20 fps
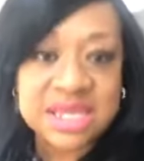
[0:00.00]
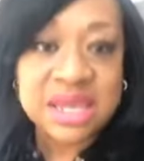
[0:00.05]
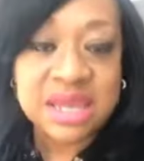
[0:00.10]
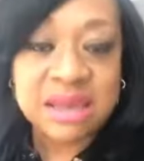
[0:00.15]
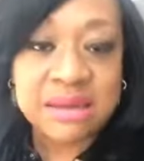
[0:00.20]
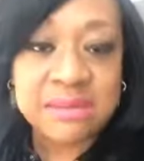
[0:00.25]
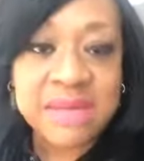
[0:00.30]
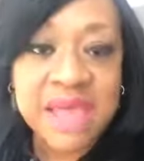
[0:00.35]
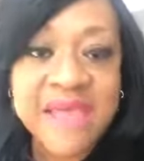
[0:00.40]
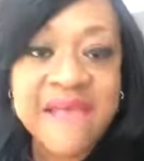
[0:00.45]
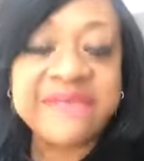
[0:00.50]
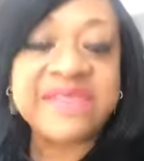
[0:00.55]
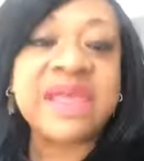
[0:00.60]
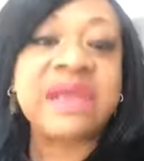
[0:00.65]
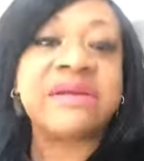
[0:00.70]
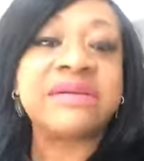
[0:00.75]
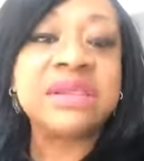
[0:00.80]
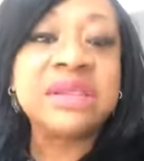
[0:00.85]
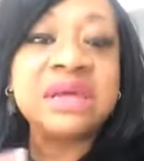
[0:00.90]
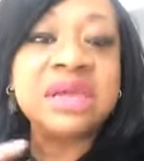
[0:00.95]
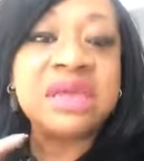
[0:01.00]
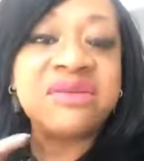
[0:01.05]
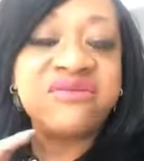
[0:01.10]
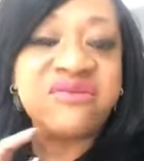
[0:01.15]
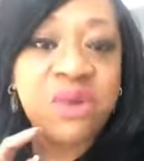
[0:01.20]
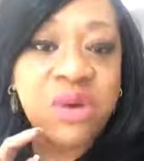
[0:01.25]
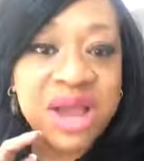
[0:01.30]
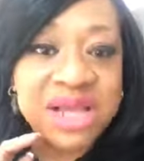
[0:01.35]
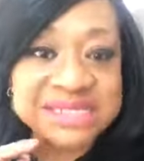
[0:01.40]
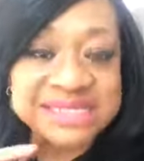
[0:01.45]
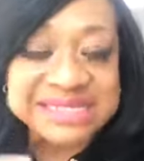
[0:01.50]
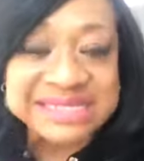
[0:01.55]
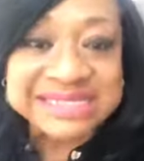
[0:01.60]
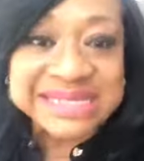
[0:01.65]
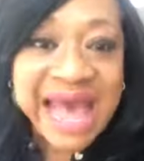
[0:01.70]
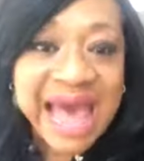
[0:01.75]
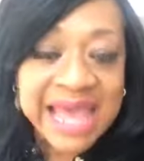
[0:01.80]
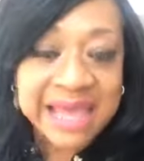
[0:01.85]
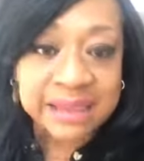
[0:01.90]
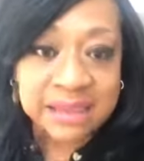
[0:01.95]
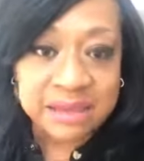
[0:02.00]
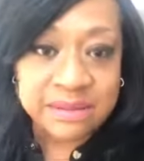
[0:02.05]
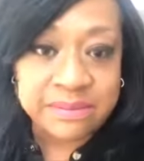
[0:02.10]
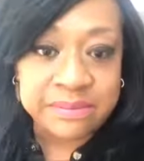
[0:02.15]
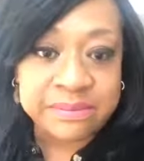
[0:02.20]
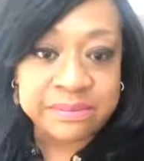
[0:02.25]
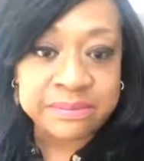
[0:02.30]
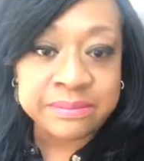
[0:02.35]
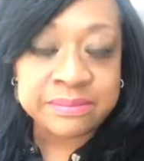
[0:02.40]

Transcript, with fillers: them. They are looking for asylum.